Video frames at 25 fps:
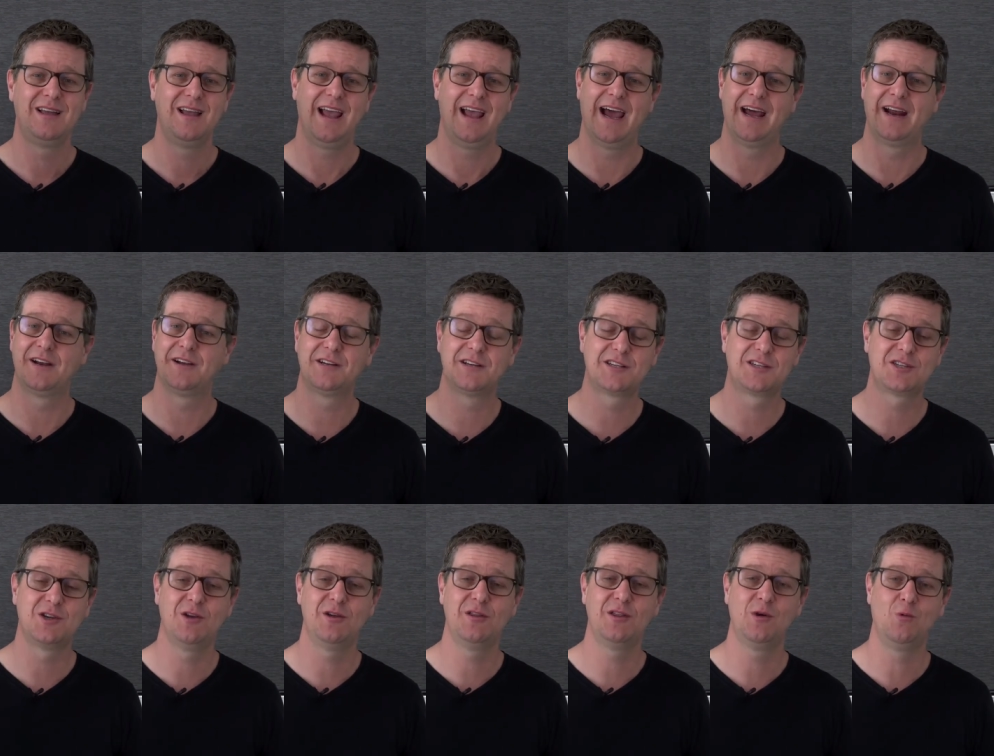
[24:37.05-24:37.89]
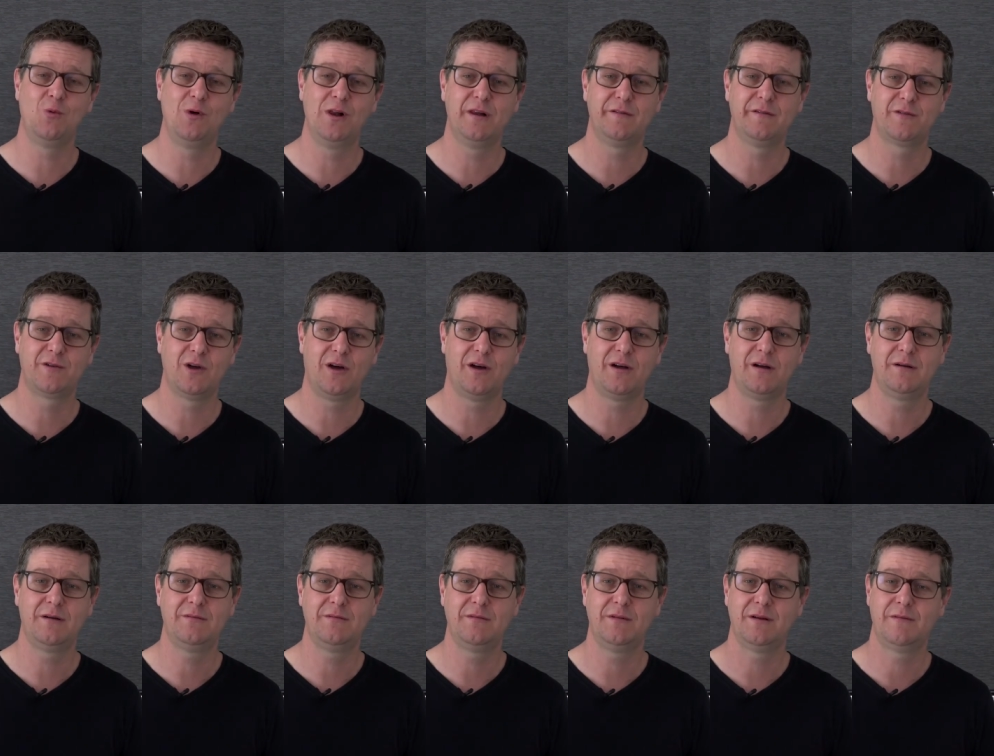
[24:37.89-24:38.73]
how to discern the will of
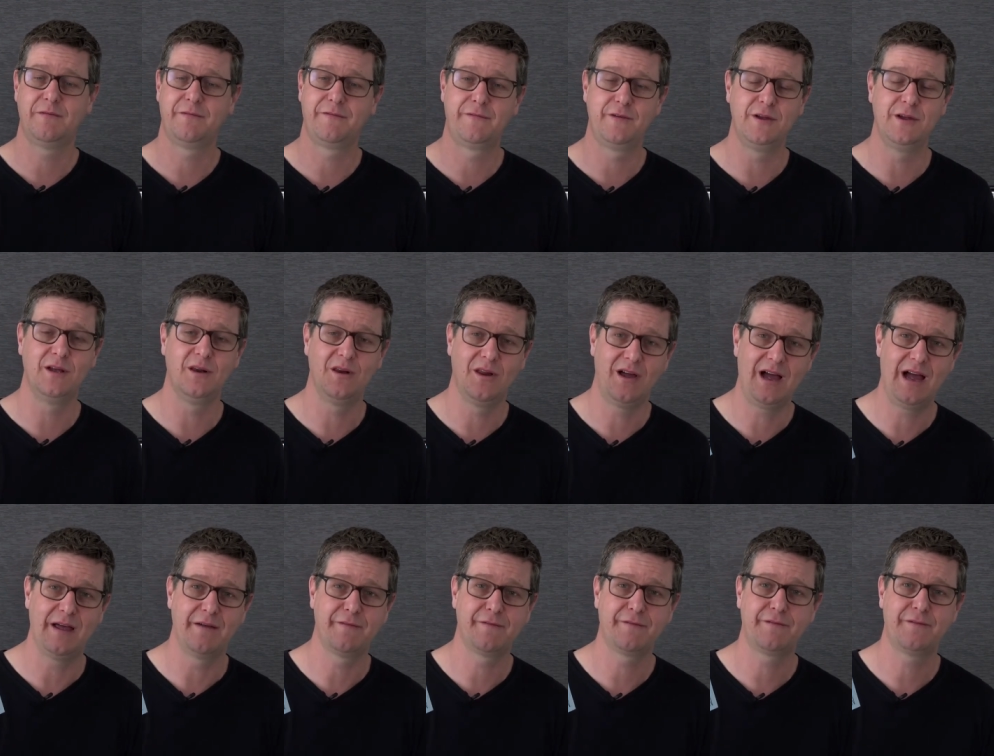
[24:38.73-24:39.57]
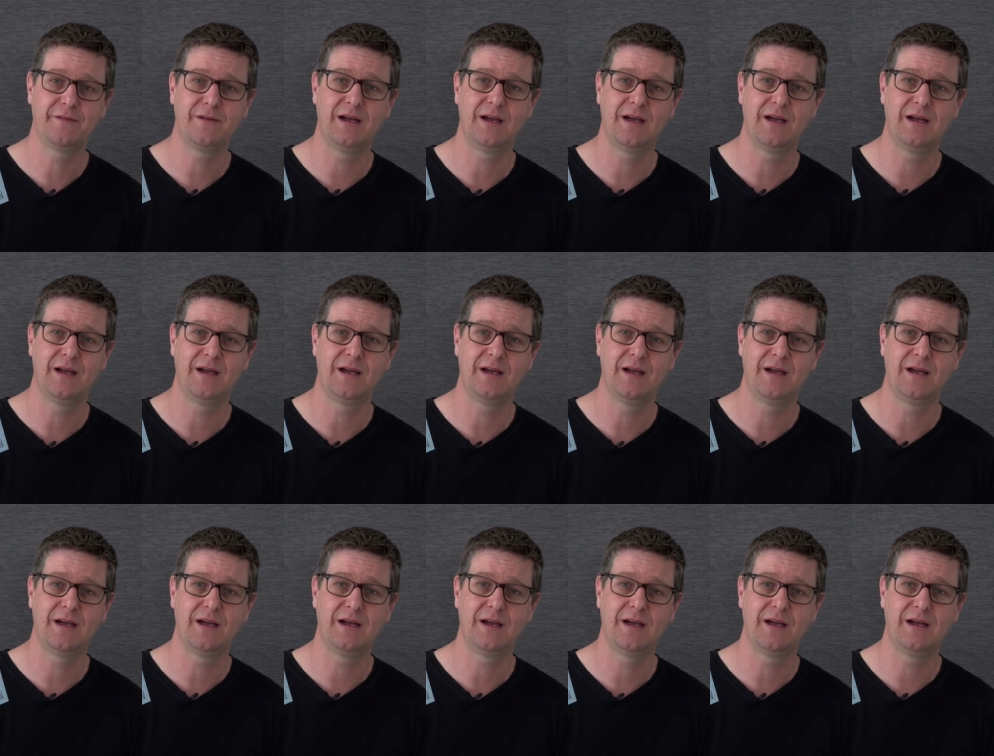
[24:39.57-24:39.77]
God for your life